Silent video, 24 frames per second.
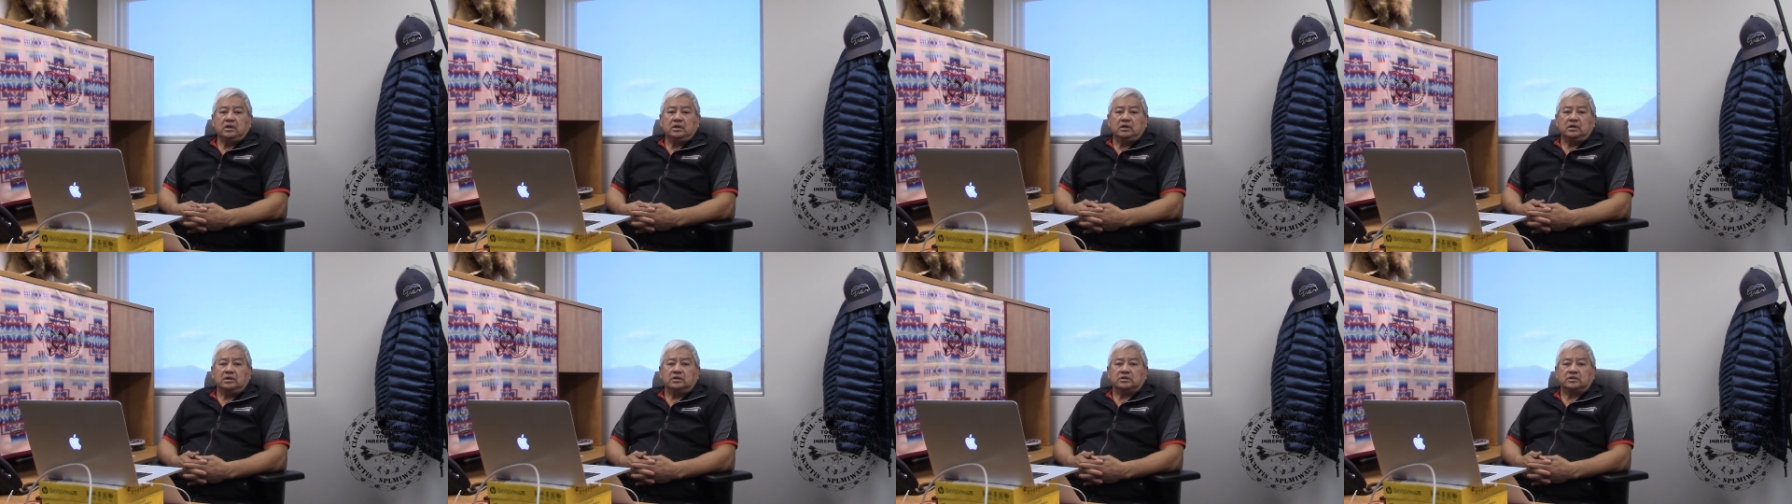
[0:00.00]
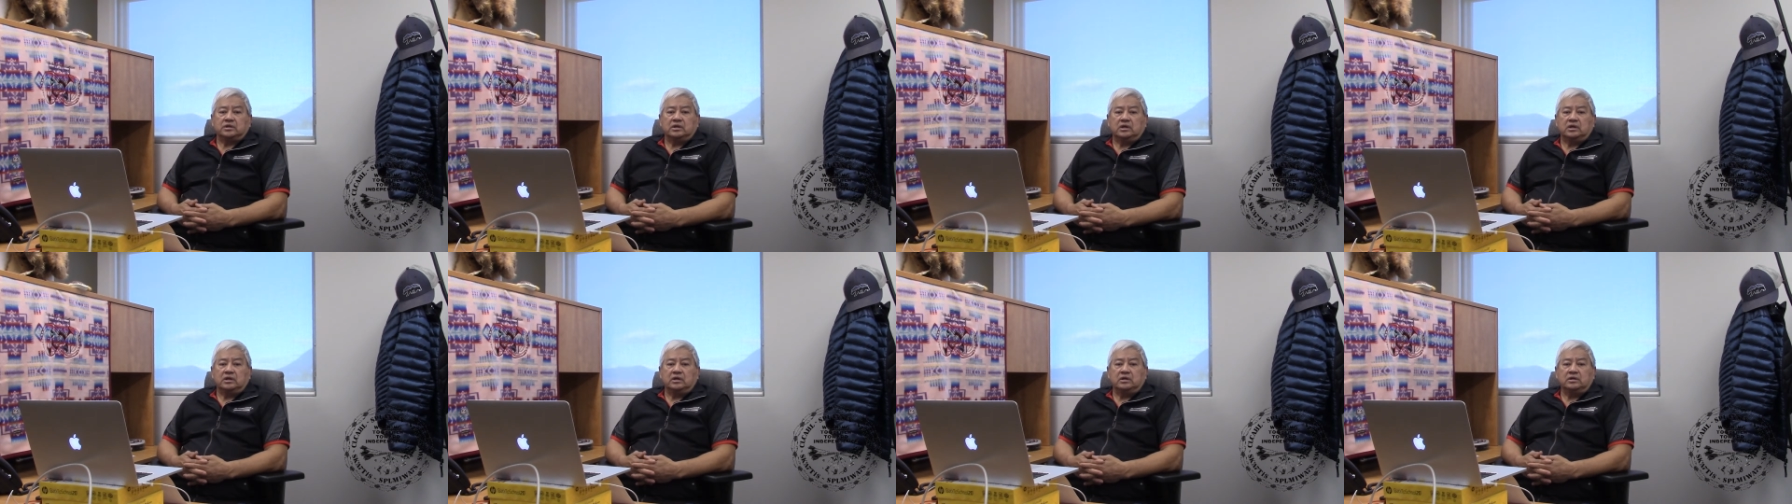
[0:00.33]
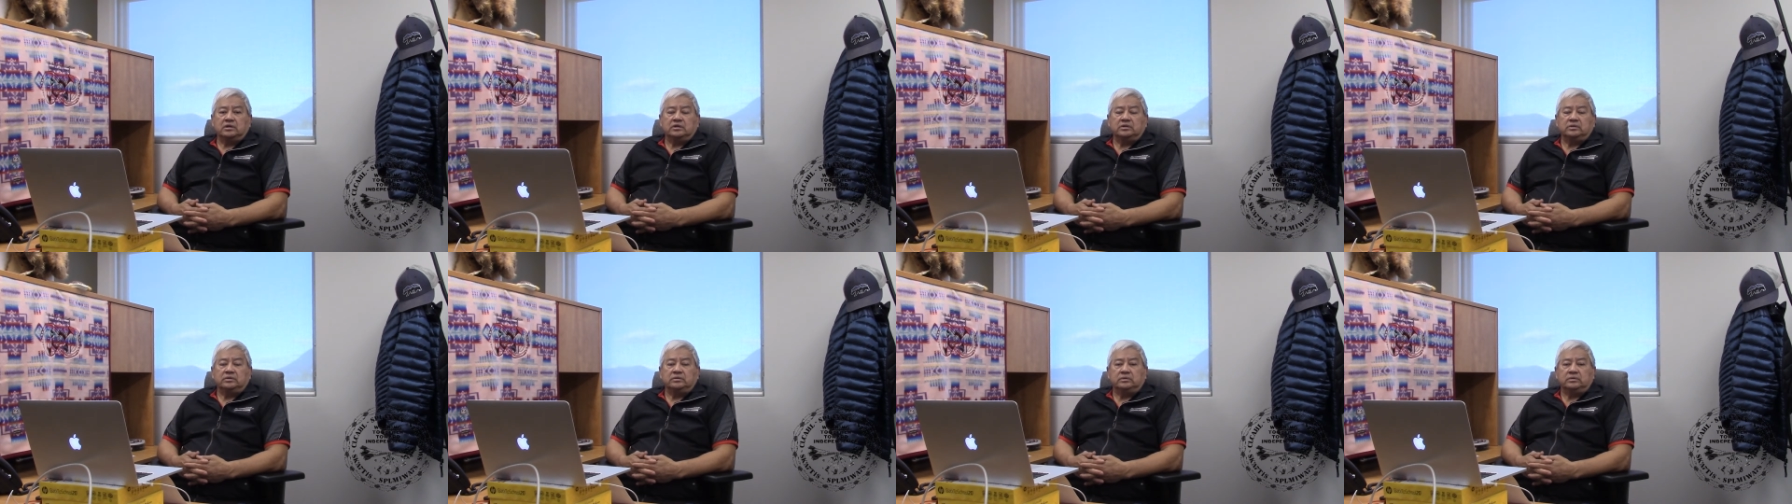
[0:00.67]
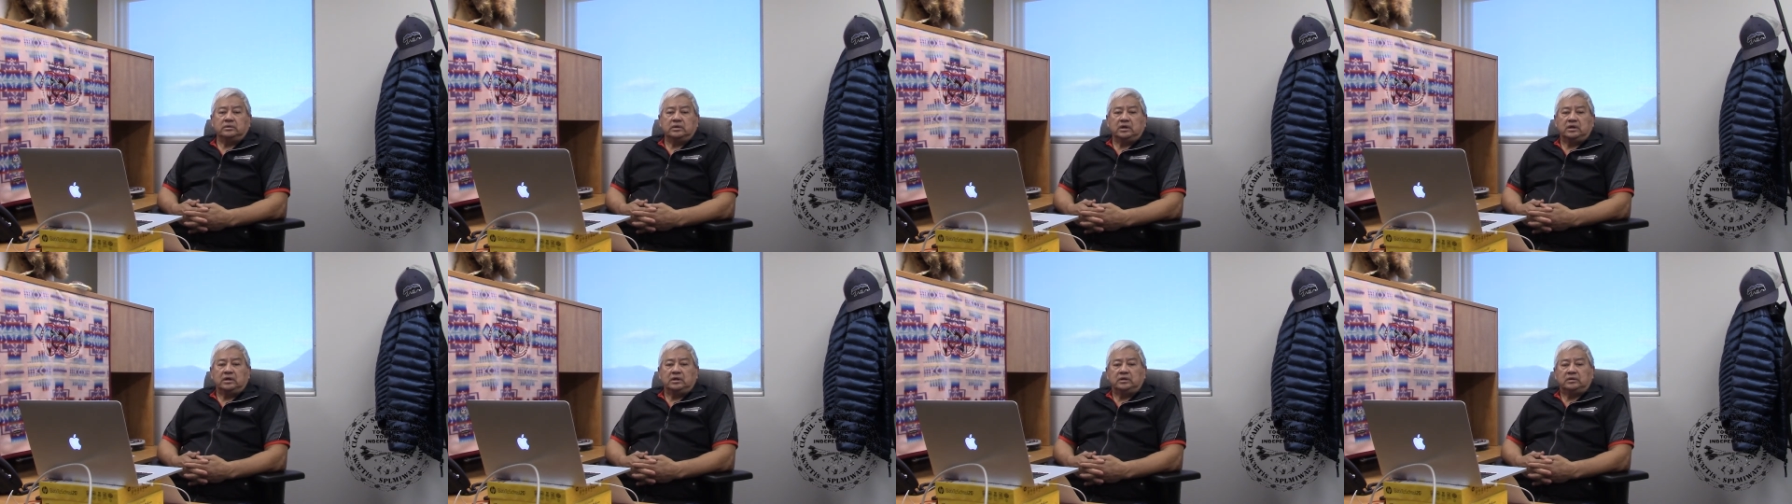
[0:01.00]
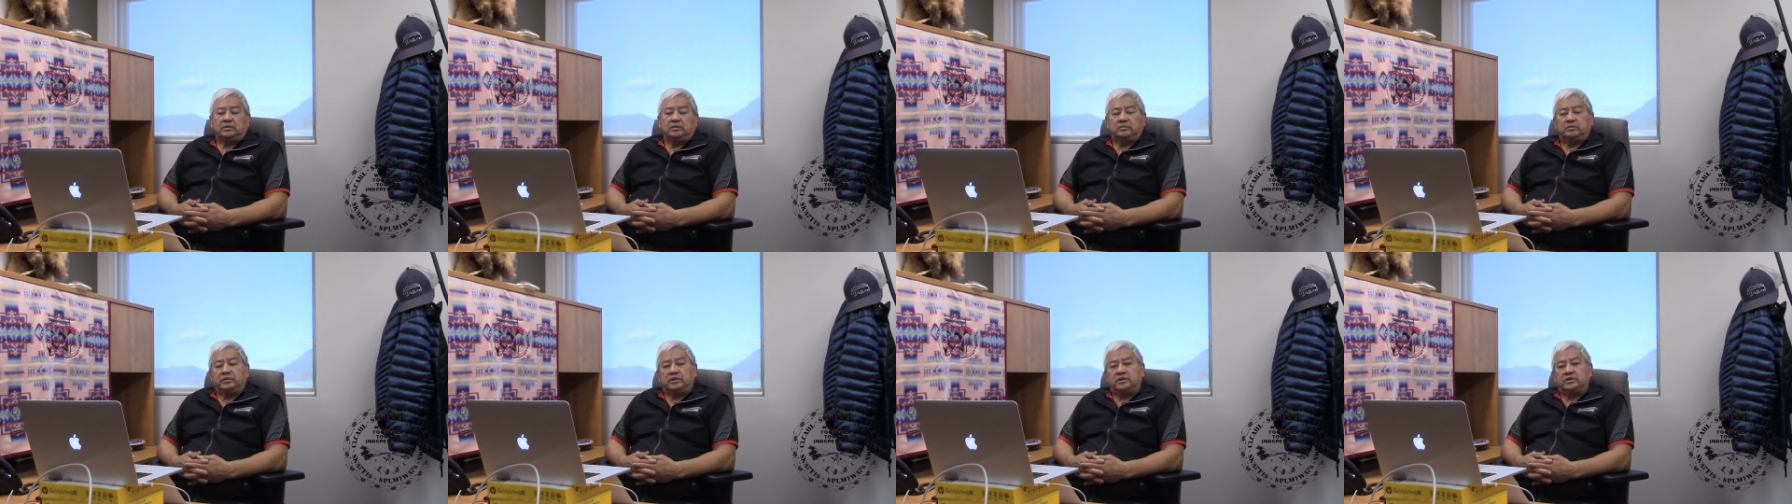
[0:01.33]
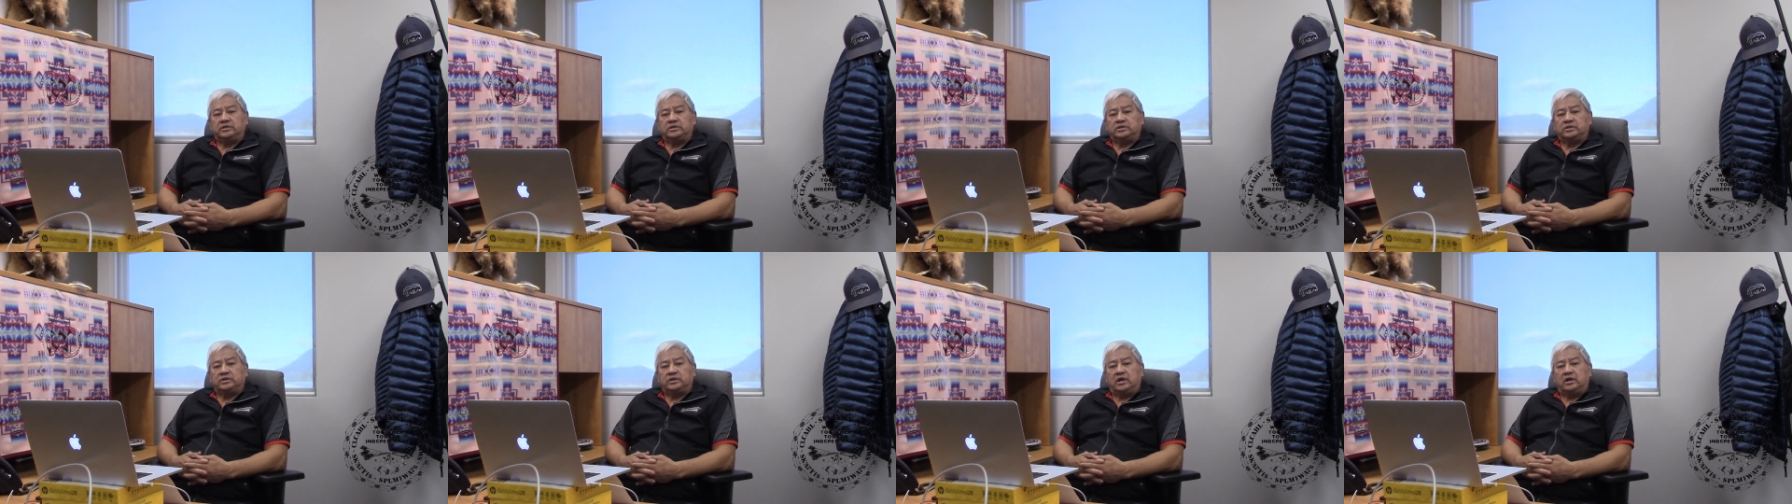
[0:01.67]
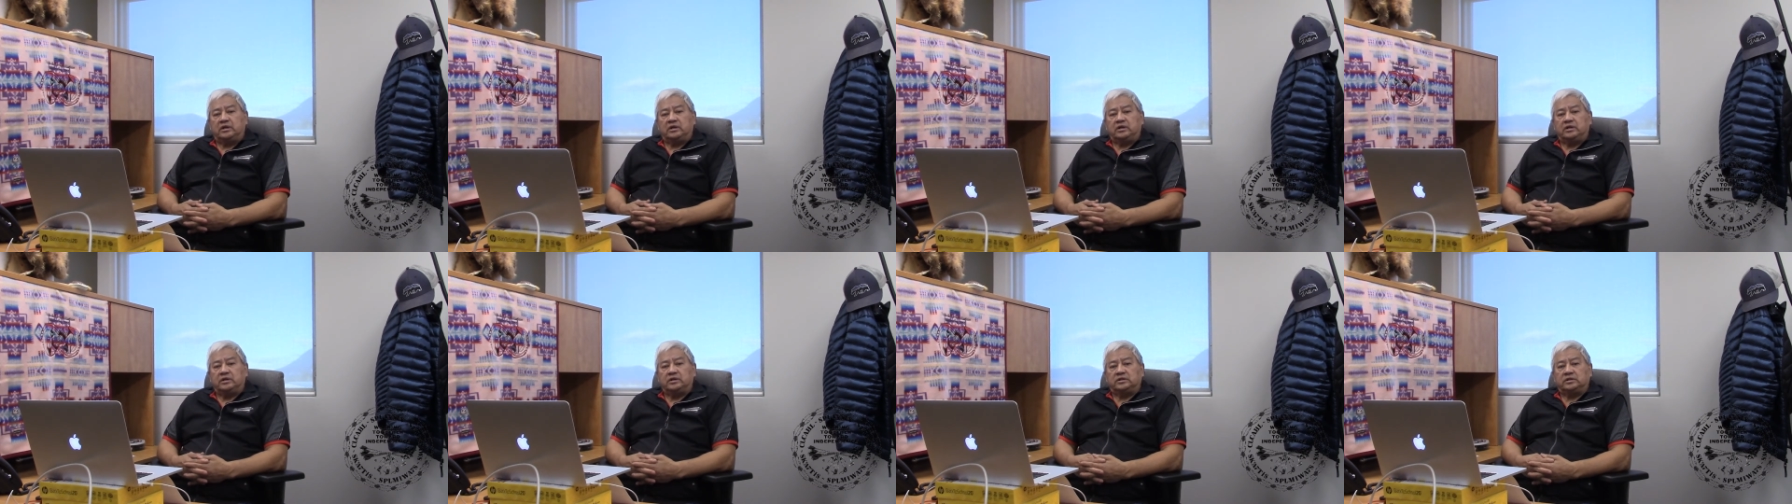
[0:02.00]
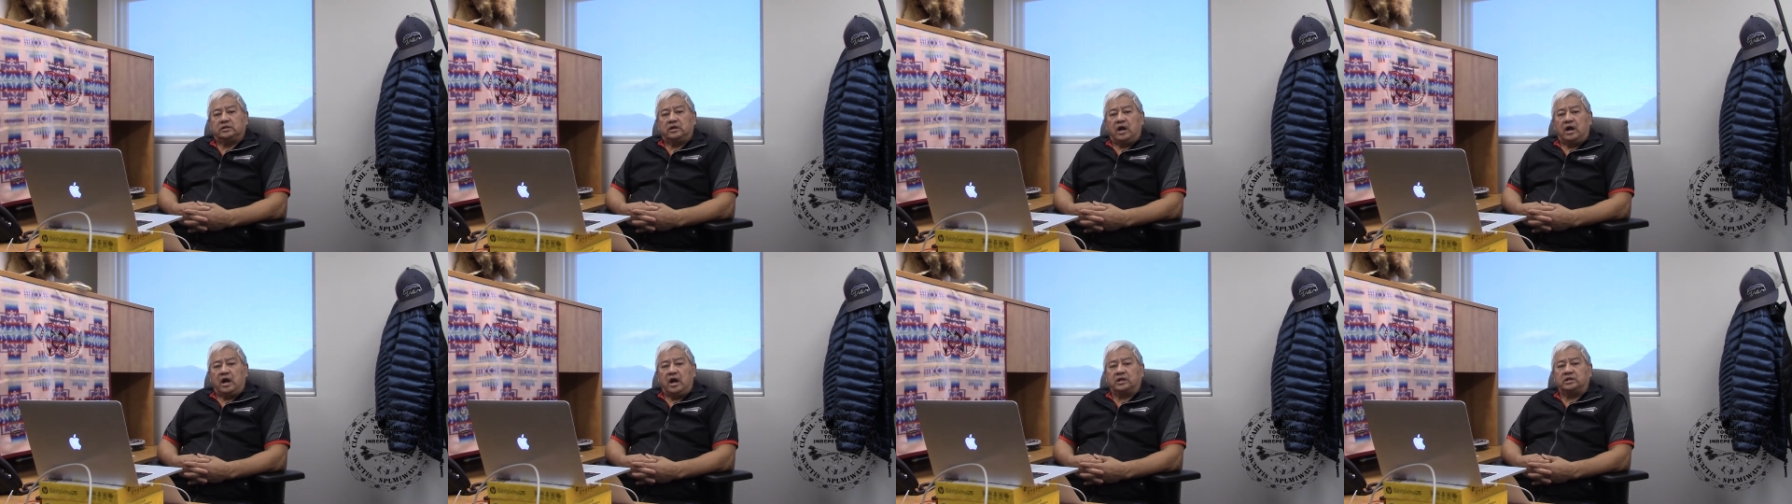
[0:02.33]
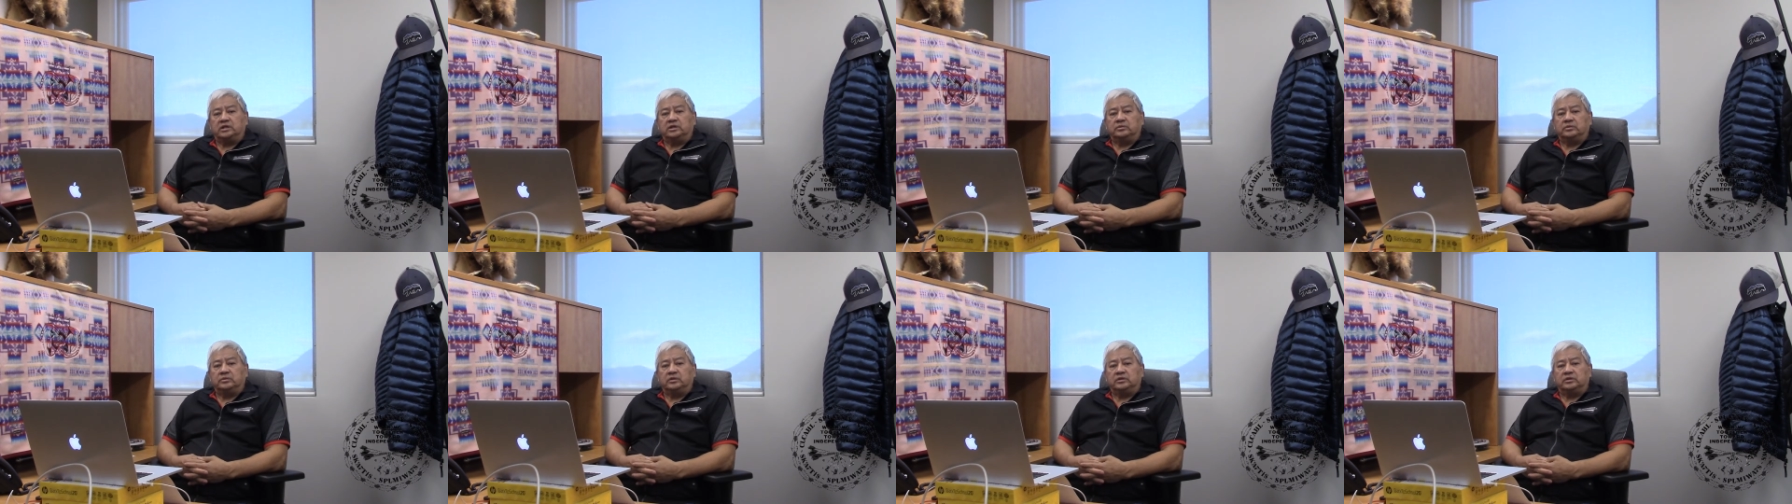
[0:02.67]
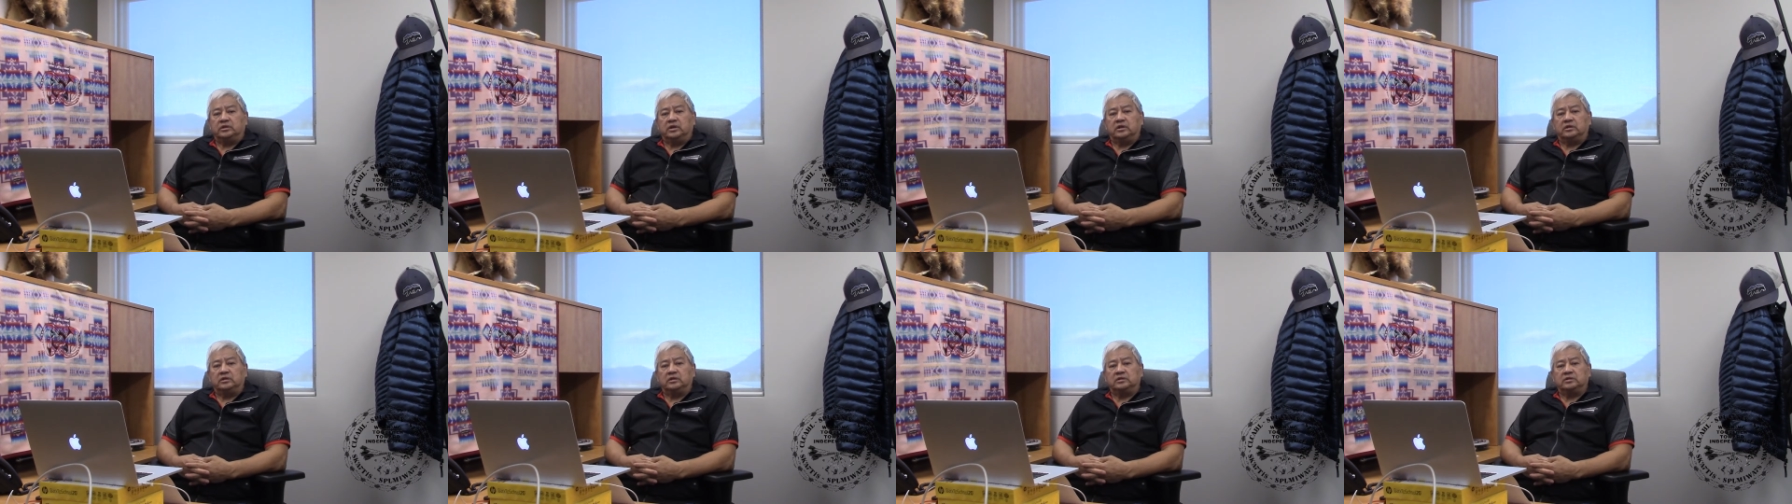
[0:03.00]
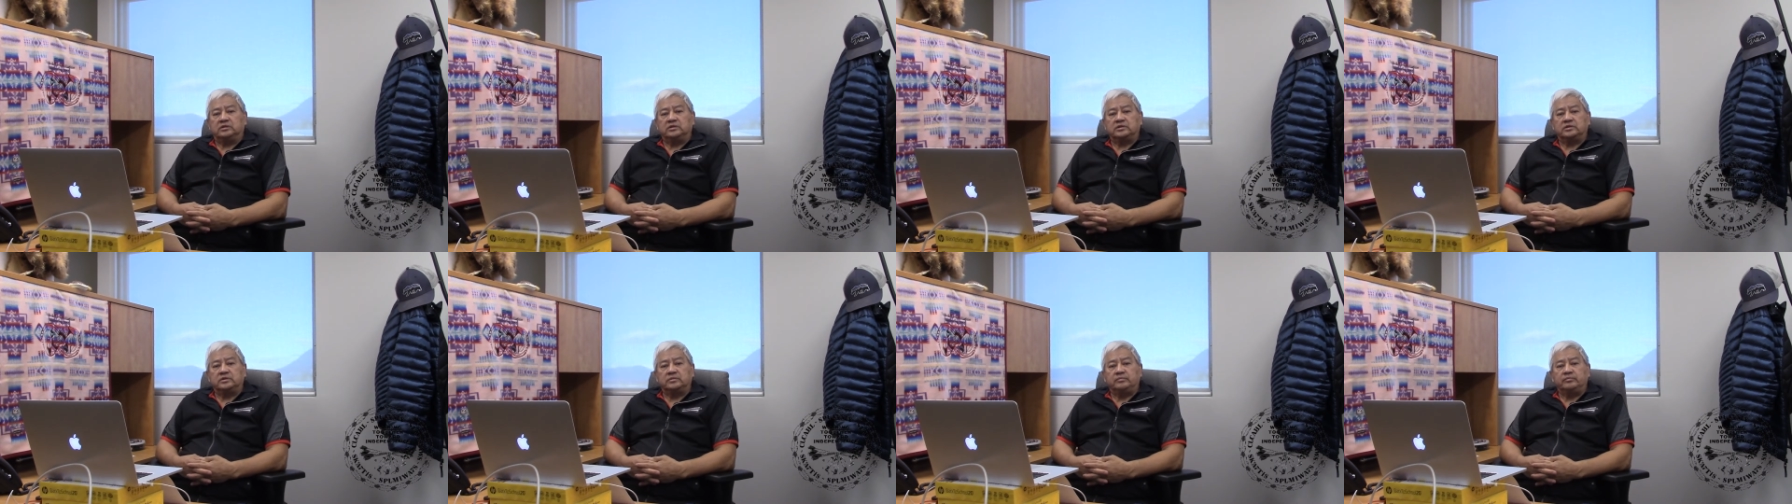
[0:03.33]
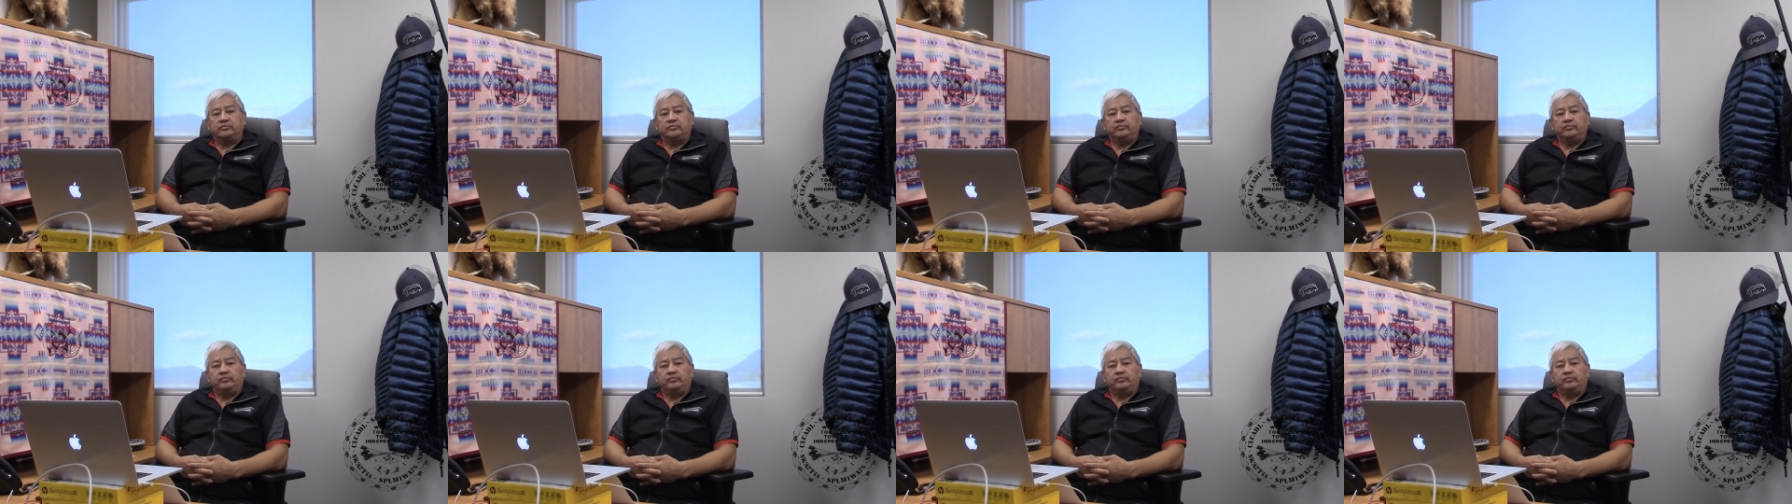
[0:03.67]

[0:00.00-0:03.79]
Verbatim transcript: It's hard to, uh, because you're not interacting with others.